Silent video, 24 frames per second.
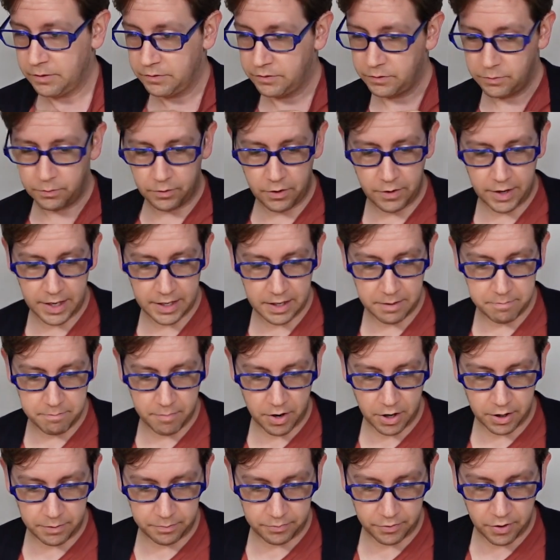So we'll go ahead and
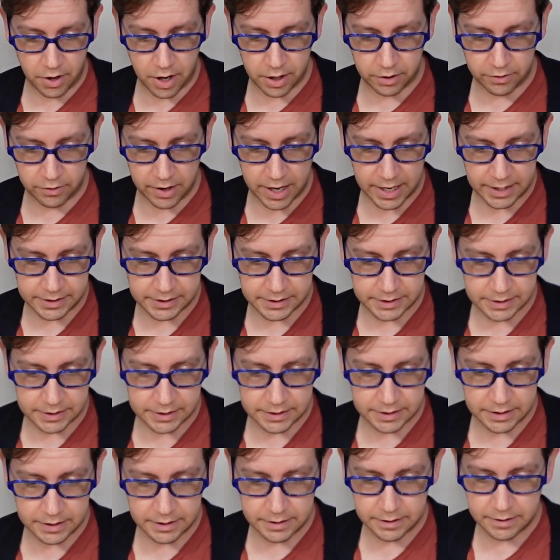mark
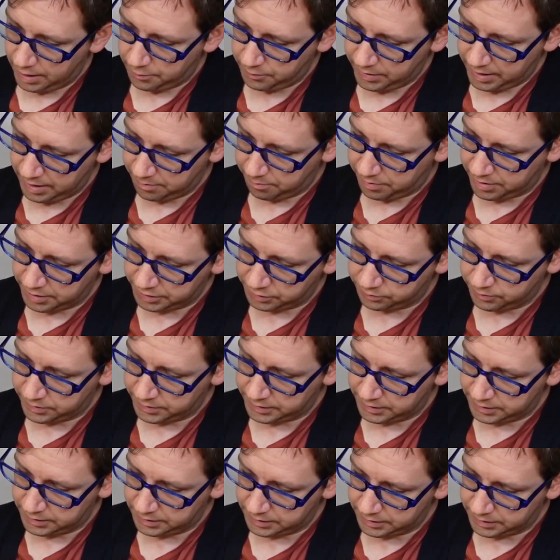progress. And we get
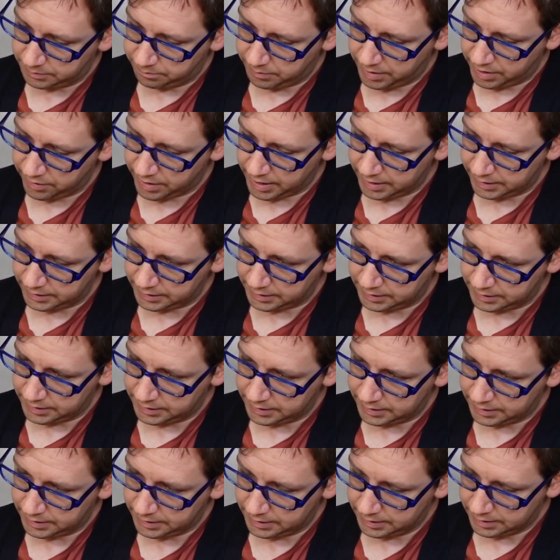+1 spirit.
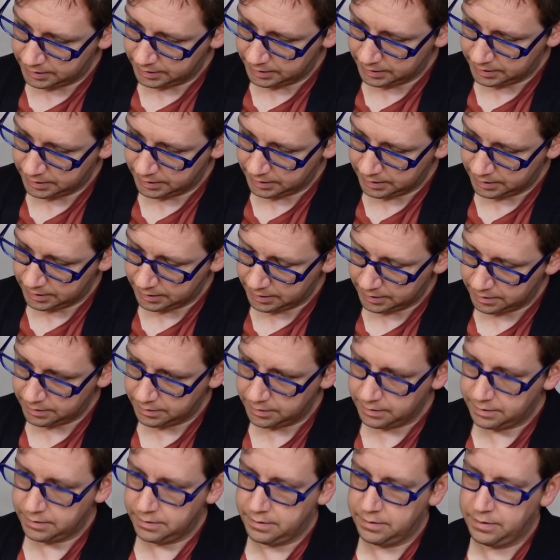
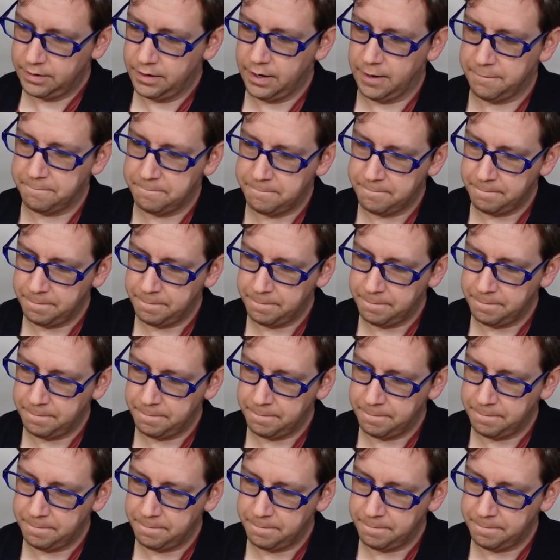Okay.